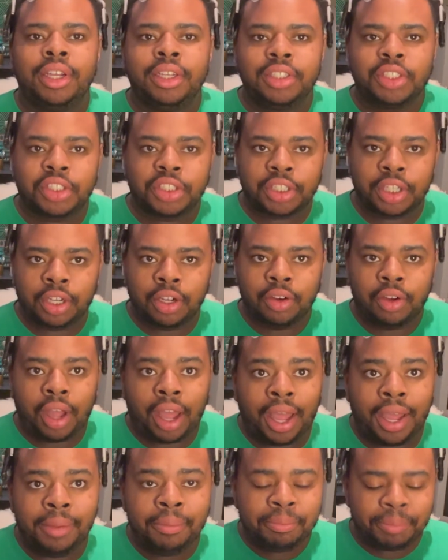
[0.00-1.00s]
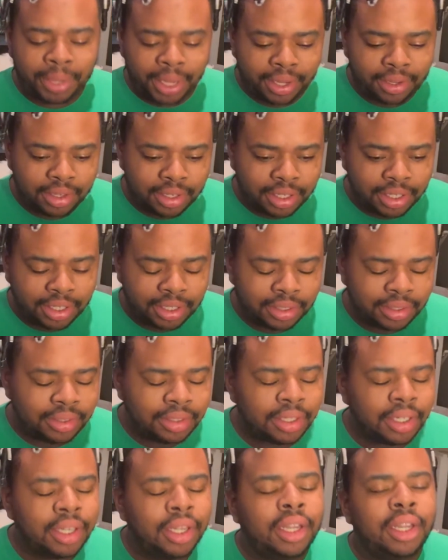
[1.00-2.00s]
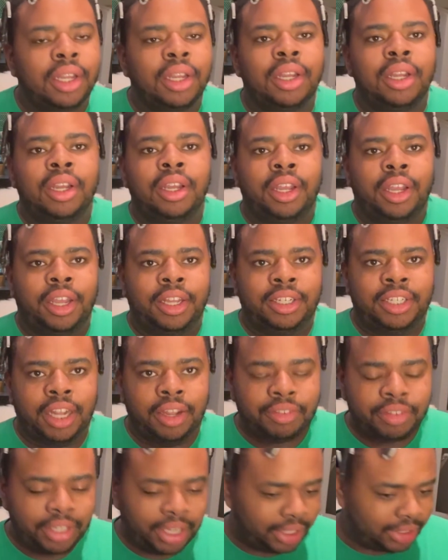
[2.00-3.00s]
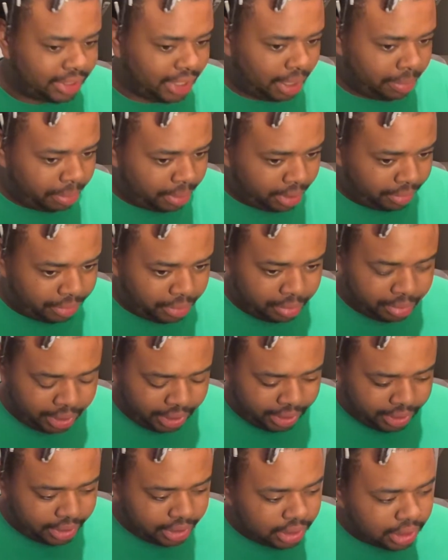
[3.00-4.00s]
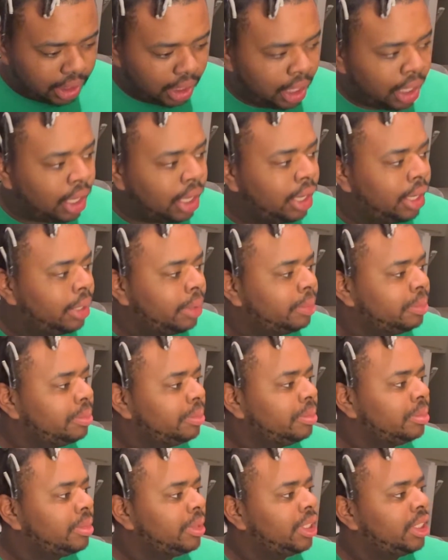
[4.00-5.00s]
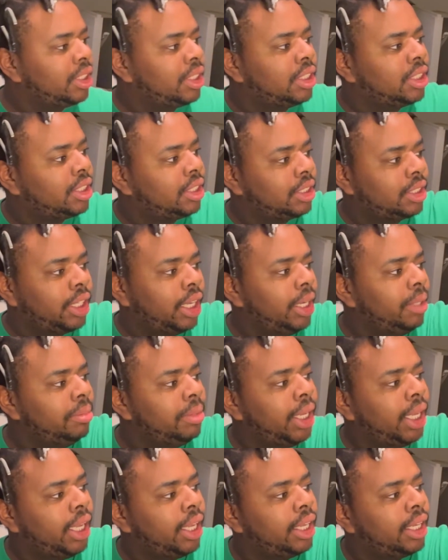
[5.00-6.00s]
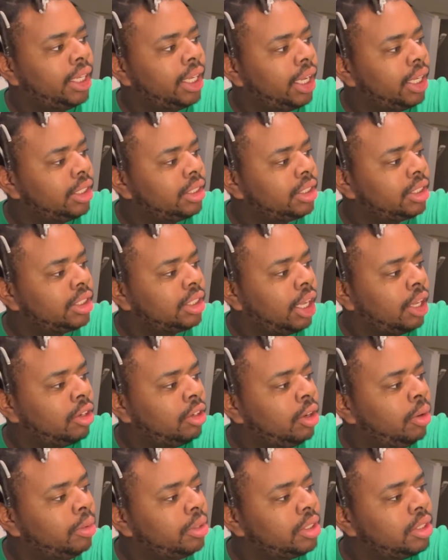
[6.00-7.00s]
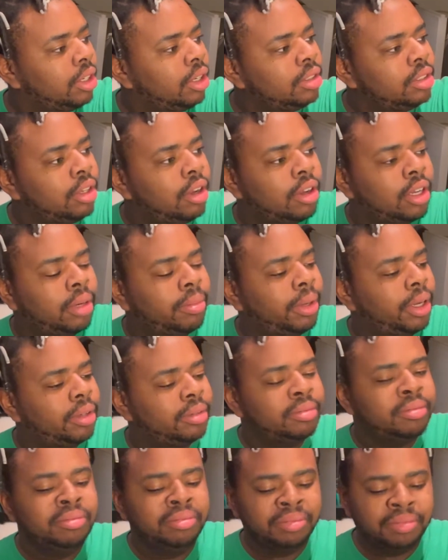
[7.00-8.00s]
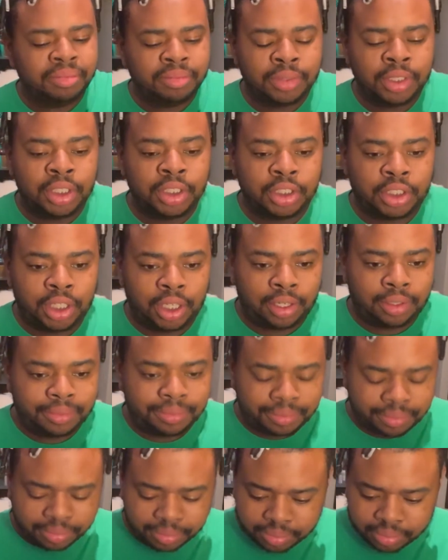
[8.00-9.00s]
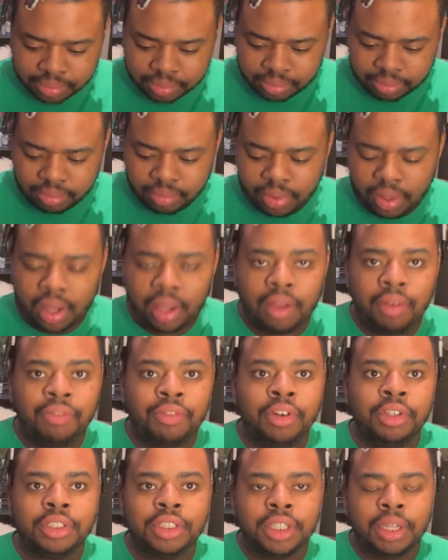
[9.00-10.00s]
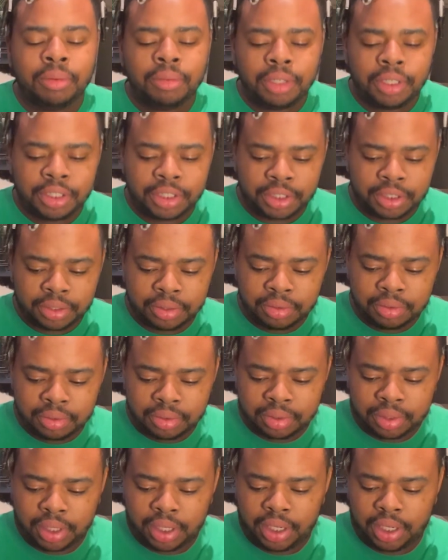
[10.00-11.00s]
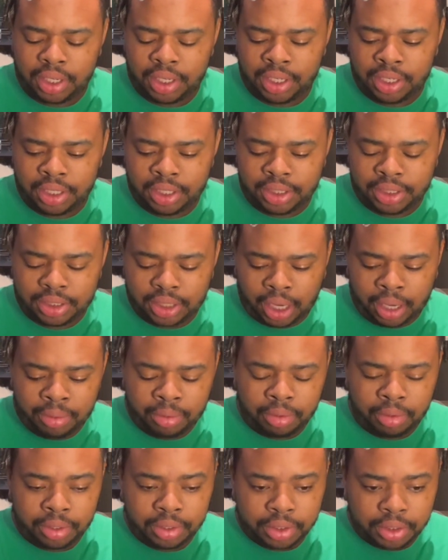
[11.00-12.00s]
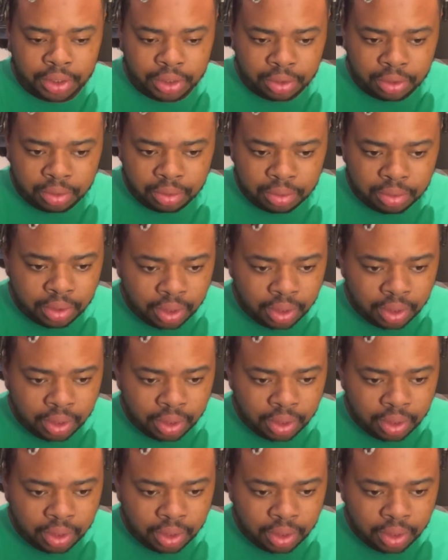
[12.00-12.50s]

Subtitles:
so I'm back again. It definitely has not been a few days. It's just the same day. I don't know what you're all talking about. So, first thing I want to do is I'm going to